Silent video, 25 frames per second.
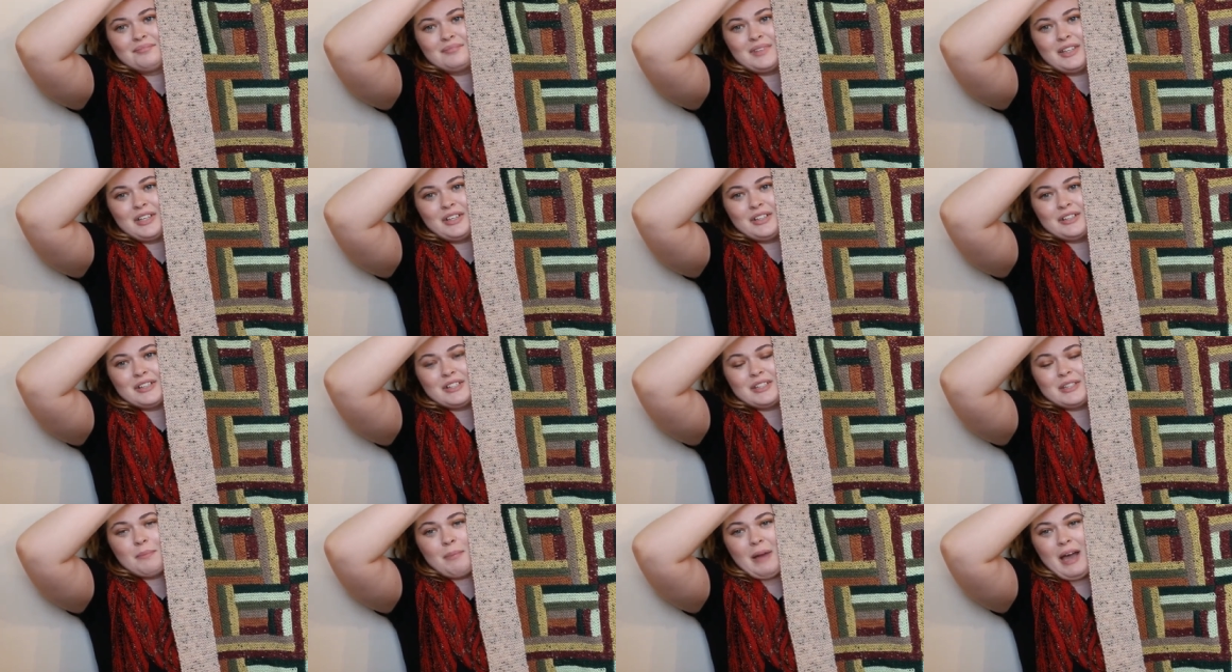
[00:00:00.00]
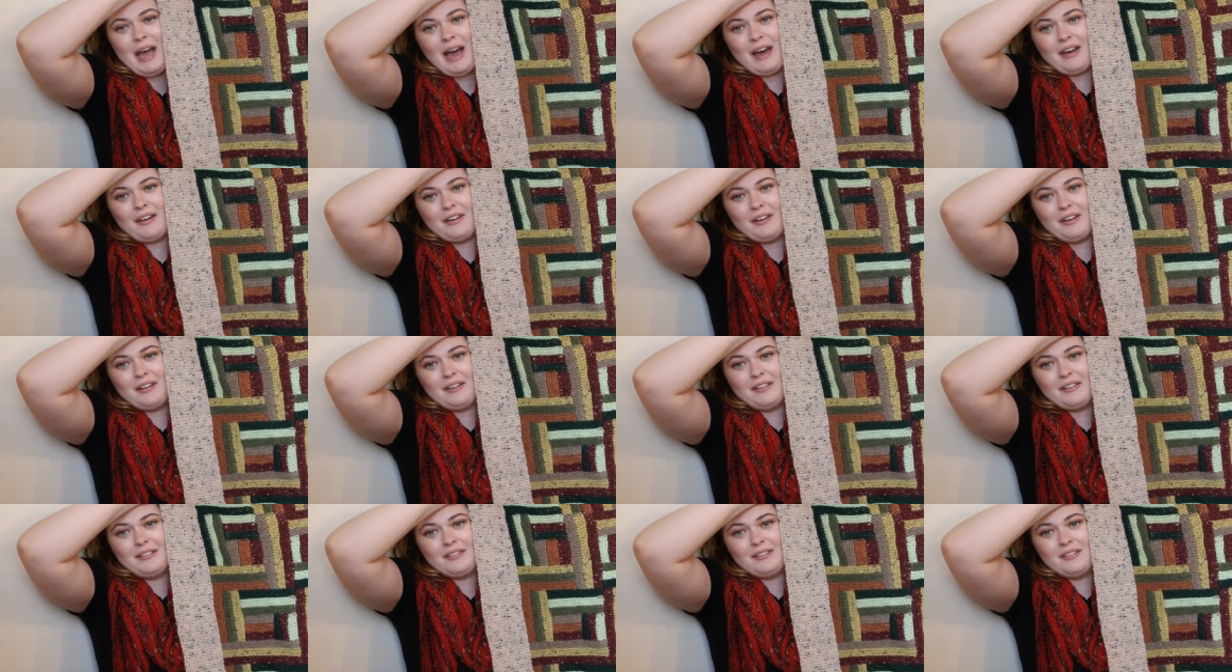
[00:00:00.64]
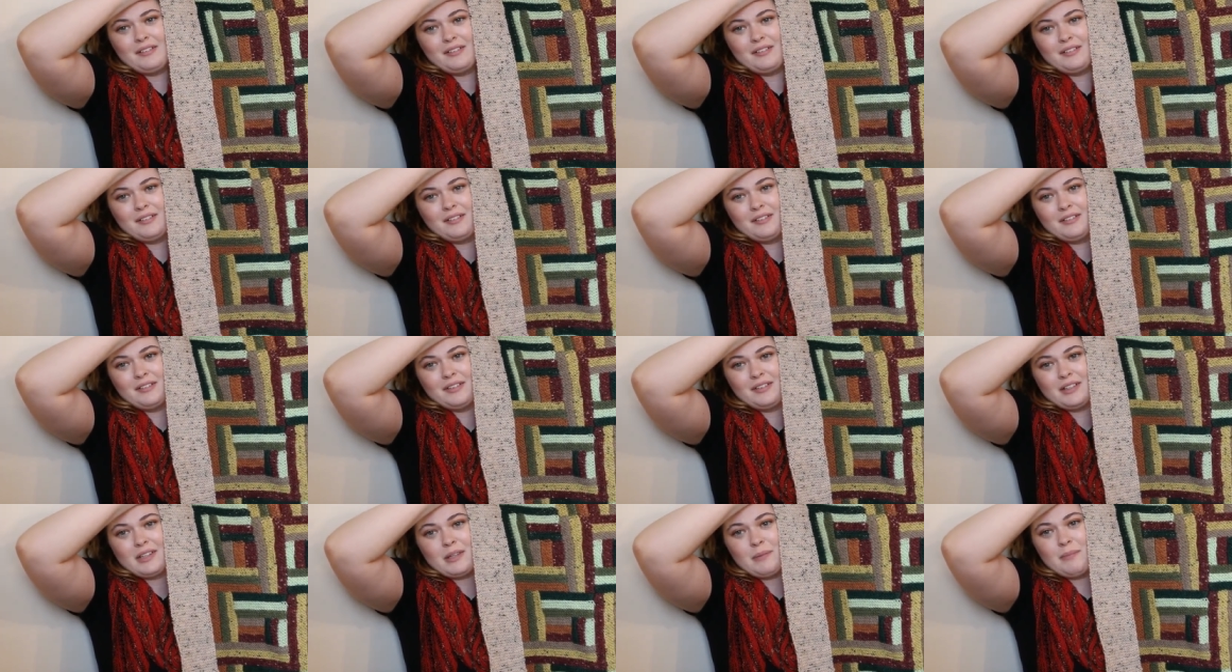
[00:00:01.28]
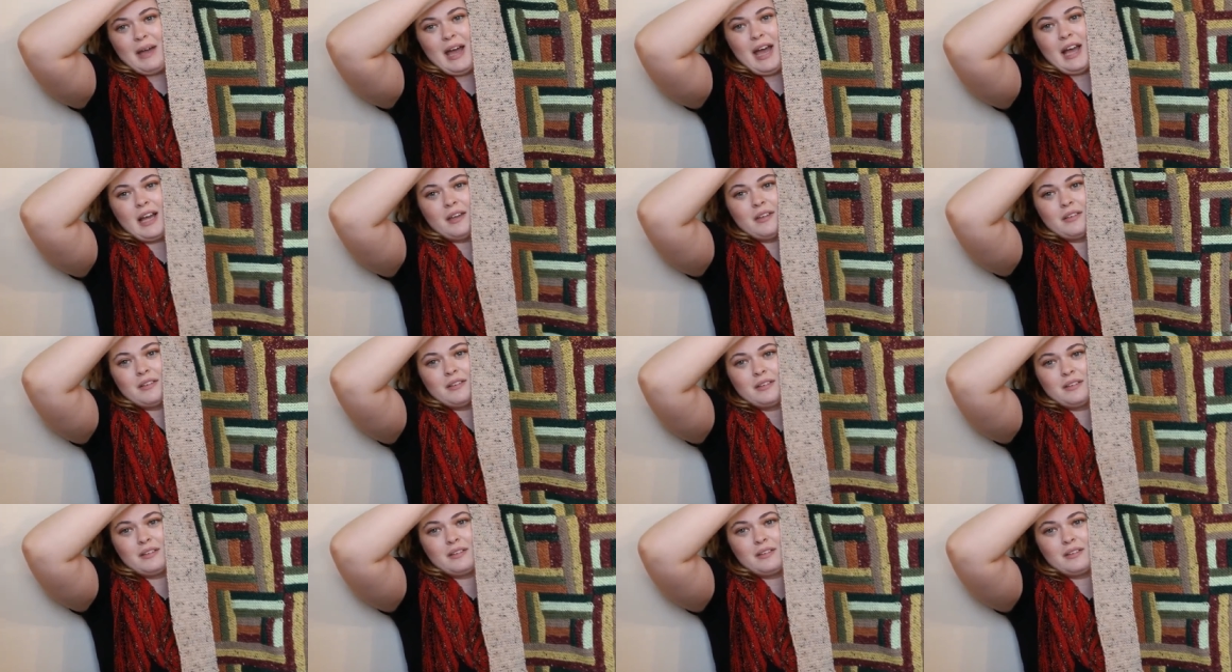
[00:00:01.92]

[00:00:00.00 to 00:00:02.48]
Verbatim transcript: the pattern, the back,